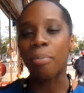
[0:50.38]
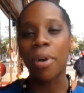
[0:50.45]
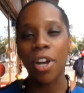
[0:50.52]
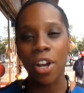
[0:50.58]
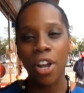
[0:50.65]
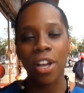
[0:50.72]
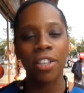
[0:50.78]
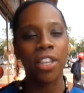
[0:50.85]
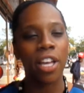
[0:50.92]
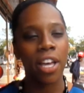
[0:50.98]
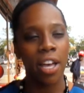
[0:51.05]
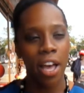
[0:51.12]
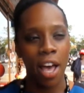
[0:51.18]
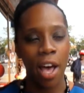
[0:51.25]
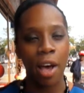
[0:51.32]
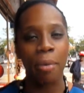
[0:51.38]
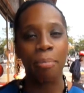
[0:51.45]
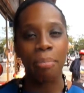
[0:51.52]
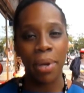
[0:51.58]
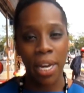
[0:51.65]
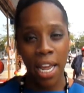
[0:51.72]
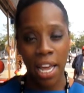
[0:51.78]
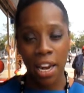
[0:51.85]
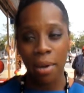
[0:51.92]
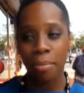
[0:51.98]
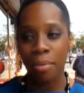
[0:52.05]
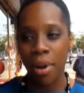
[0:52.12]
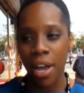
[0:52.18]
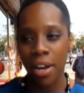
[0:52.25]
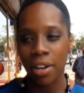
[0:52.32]
The butter, the banana
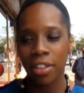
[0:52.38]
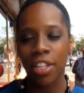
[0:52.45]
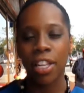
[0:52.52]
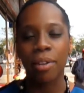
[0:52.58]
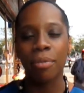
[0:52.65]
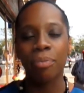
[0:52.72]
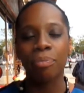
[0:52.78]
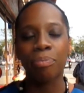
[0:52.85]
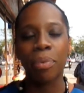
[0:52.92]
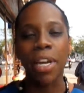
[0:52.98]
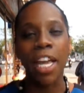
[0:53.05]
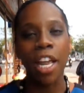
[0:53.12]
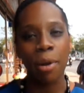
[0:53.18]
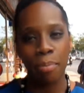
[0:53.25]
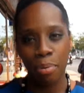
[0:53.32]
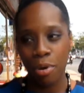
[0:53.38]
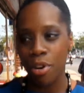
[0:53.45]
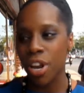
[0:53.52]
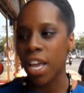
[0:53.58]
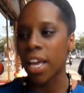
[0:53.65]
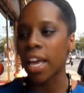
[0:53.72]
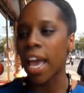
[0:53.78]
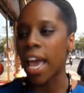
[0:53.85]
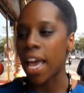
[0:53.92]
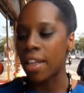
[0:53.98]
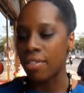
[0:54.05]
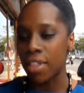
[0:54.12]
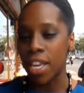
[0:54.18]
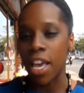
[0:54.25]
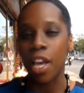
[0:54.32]
bread, the banana pudding,
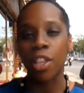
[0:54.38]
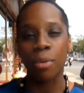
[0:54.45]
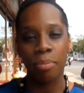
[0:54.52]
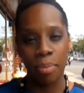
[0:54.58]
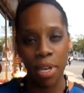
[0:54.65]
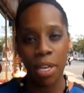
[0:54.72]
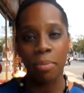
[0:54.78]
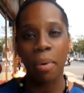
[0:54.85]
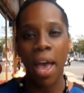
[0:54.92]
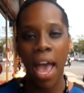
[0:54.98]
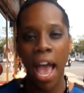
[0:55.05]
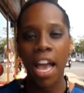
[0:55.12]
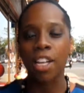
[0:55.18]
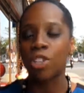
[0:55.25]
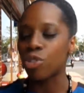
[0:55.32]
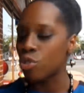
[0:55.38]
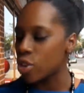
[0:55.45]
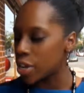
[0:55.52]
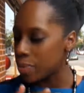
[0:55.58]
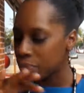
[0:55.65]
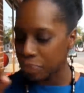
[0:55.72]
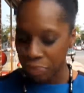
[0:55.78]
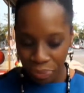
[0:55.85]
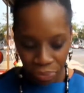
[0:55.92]
and the bean pie ice cream.